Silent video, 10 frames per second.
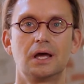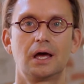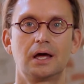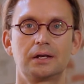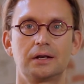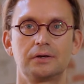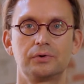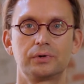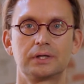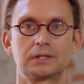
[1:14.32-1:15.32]
and
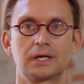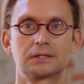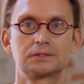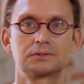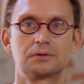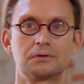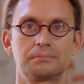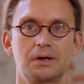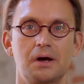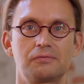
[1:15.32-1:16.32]
doing that on
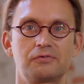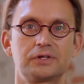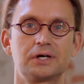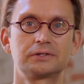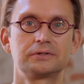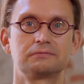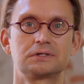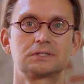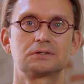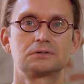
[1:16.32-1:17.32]
behalf of the other
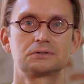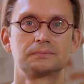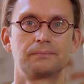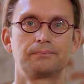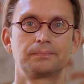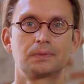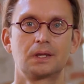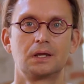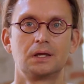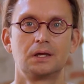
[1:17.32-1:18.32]
investors.
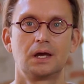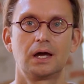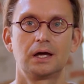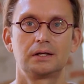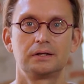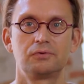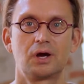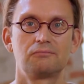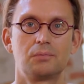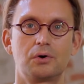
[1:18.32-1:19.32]
And if you
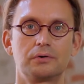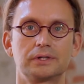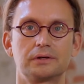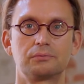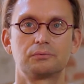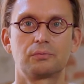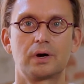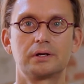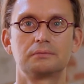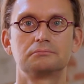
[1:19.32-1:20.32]
have more than
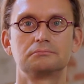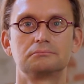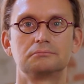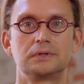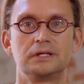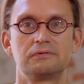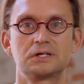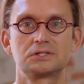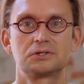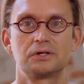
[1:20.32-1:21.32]
one
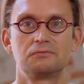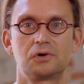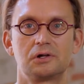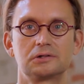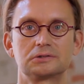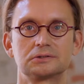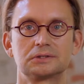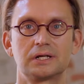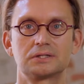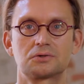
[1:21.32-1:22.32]
investor involved,
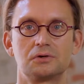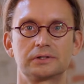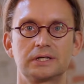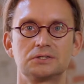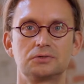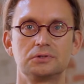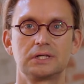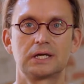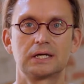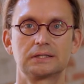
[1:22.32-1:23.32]
then it's called a
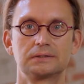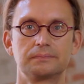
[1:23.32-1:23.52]
syndicate.